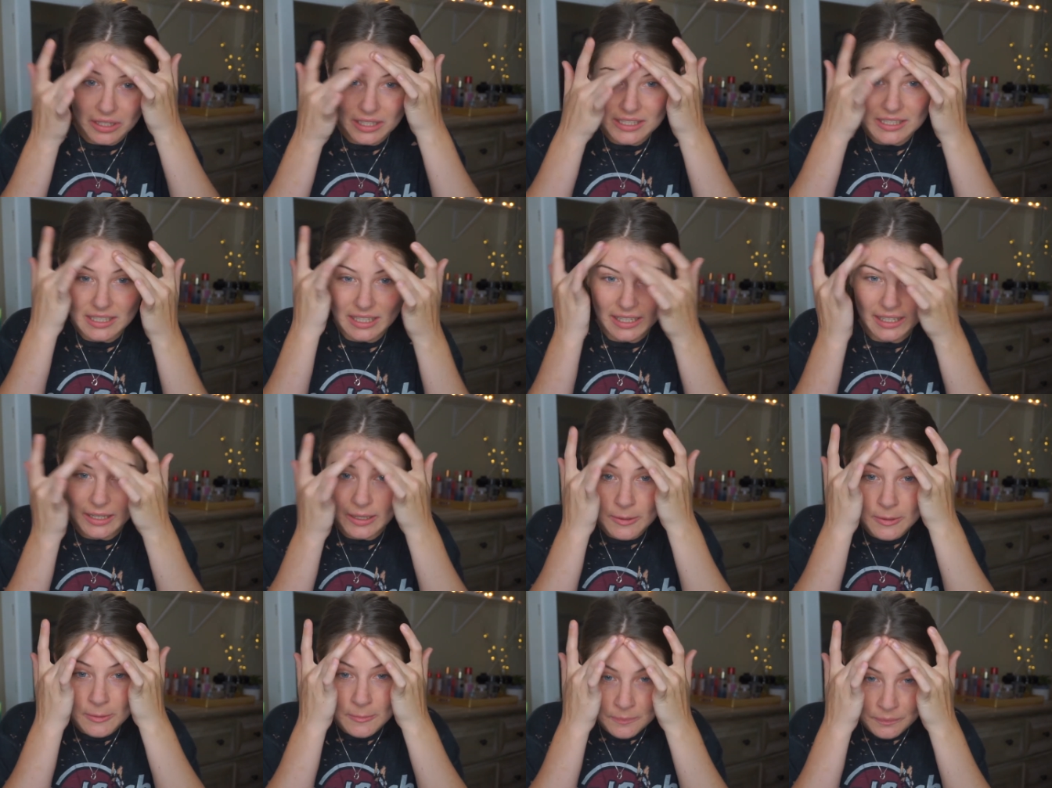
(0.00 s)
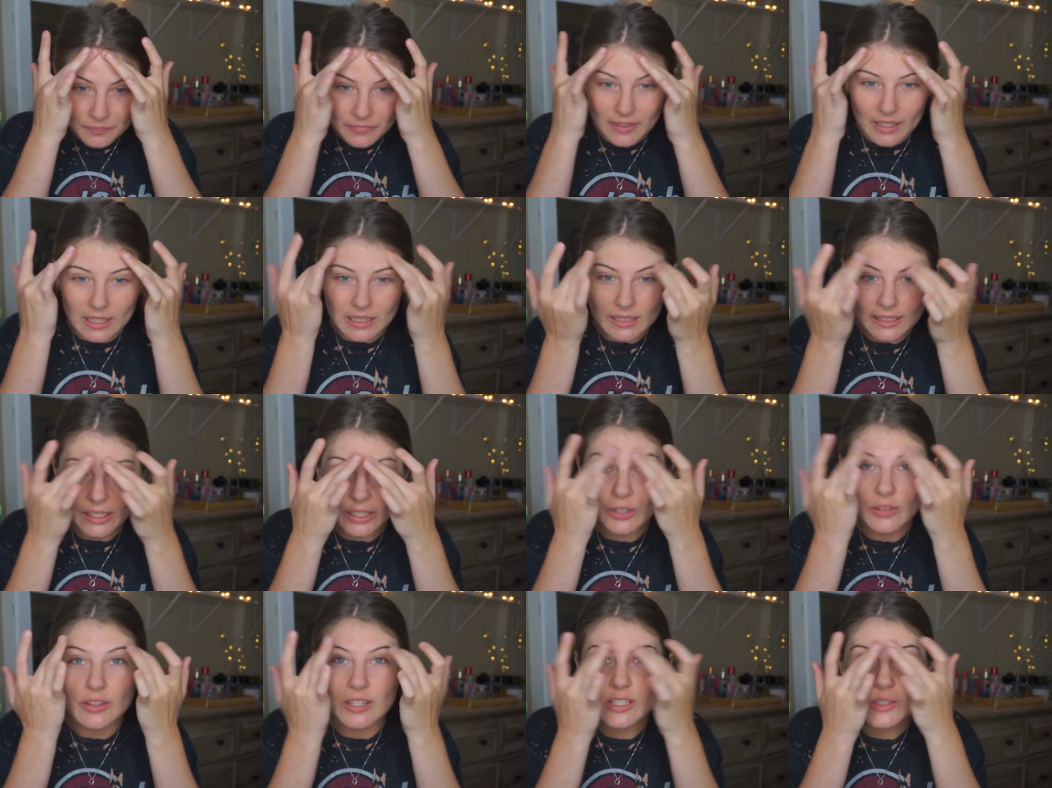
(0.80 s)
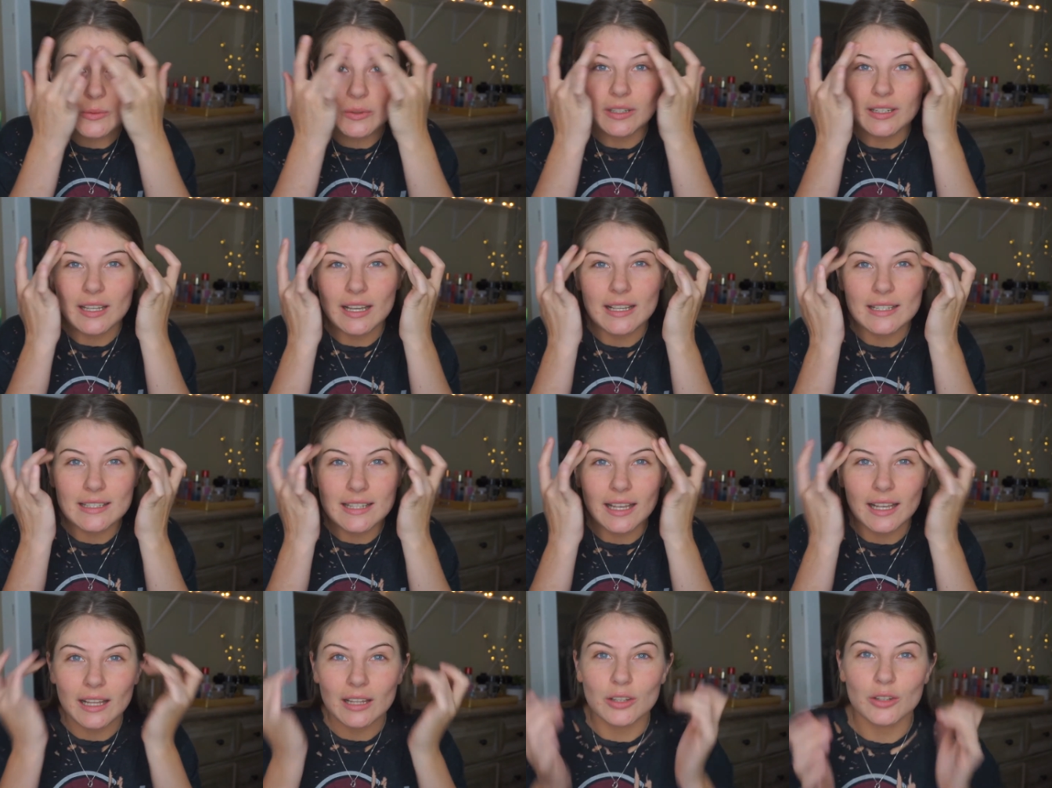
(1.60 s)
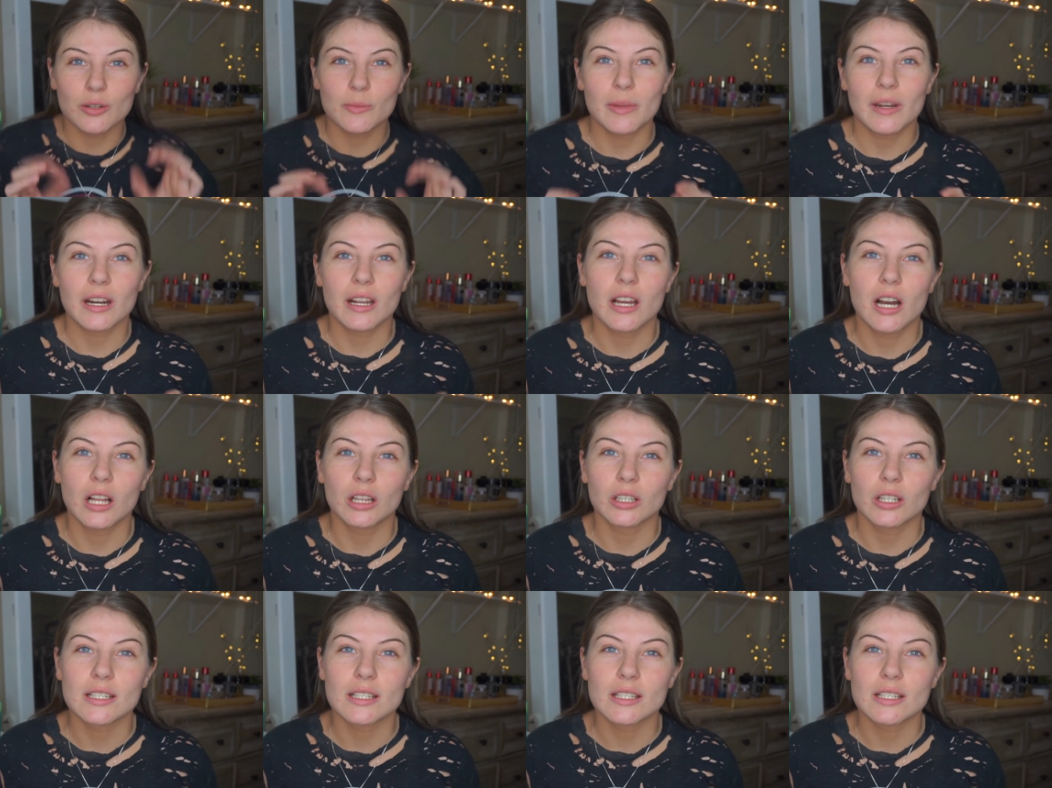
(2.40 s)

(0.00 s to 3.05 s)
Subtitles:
It's like clear. This one has like a little bit of color.